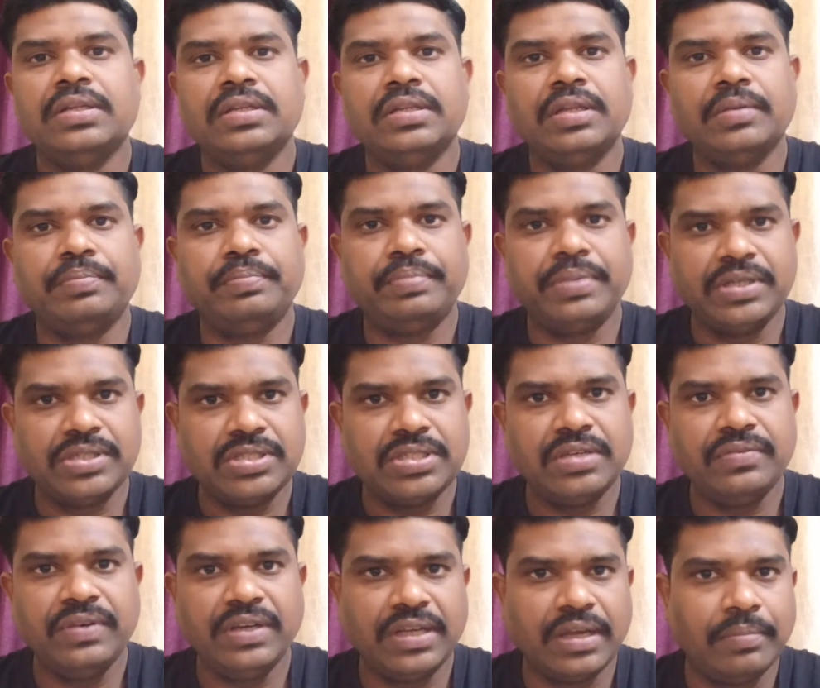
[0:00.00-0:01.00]
the
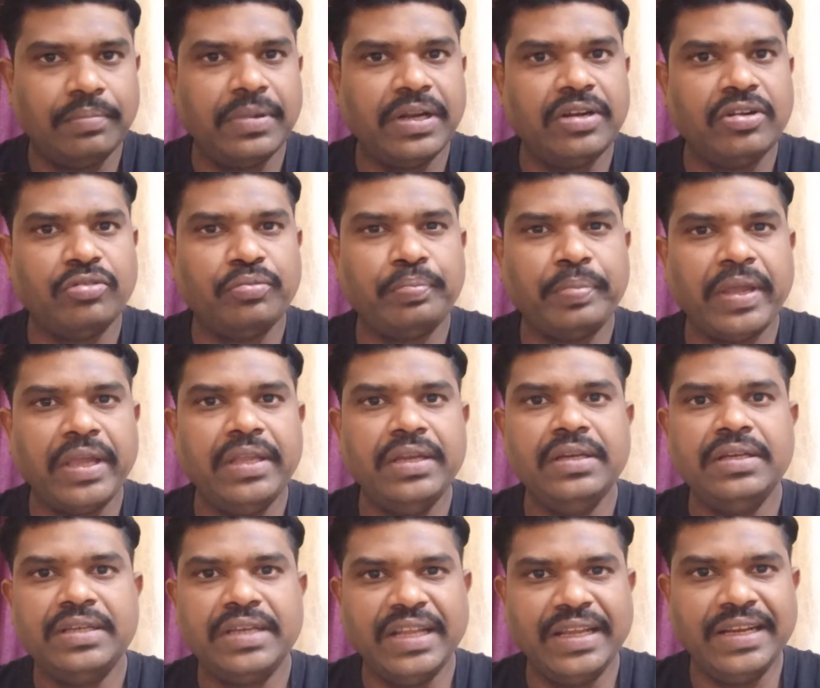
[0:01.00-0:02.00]
person will complain of pain,
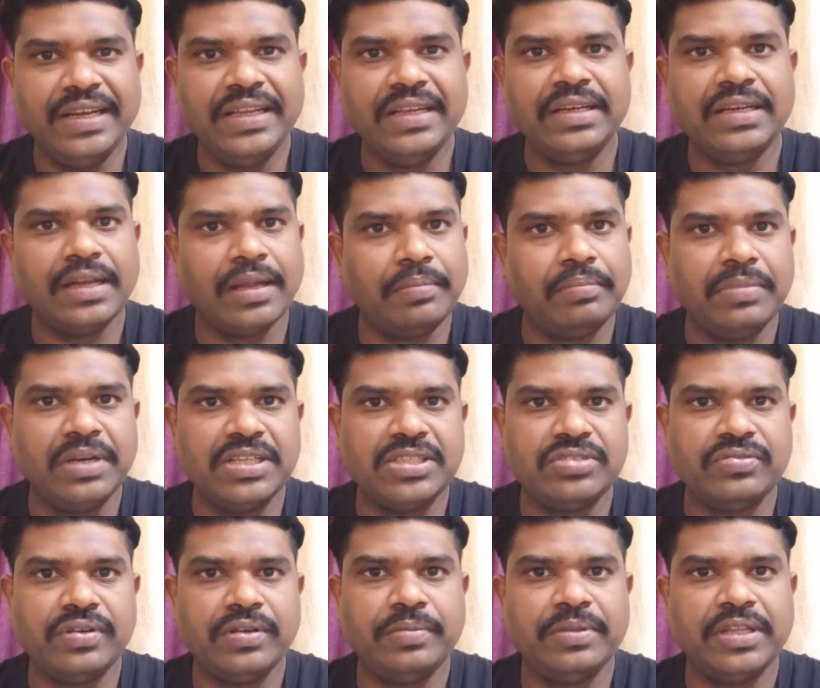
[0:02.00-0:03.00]
tingling, numbness
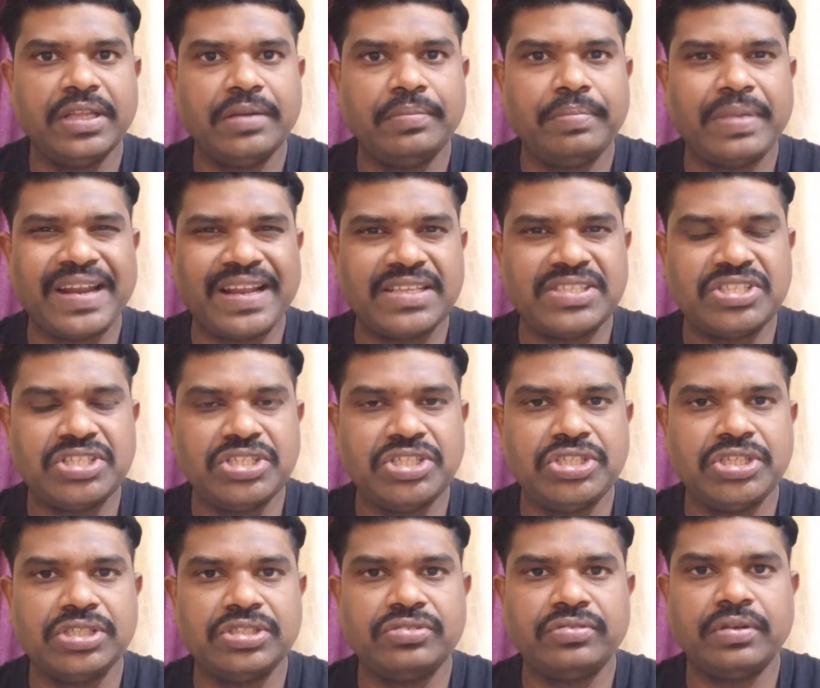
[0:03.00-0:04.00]
will be there,
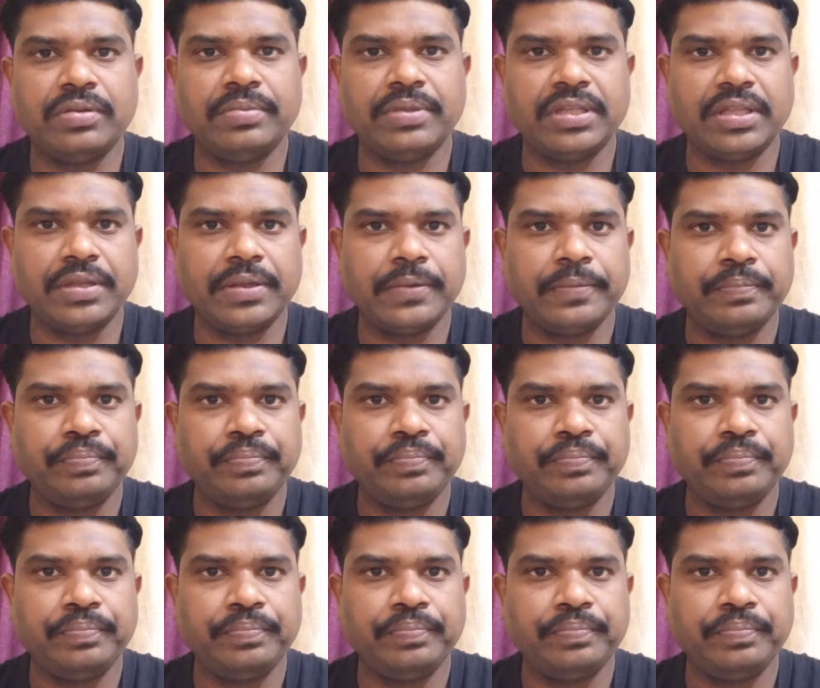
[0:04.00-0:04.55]
paresthesias will be there.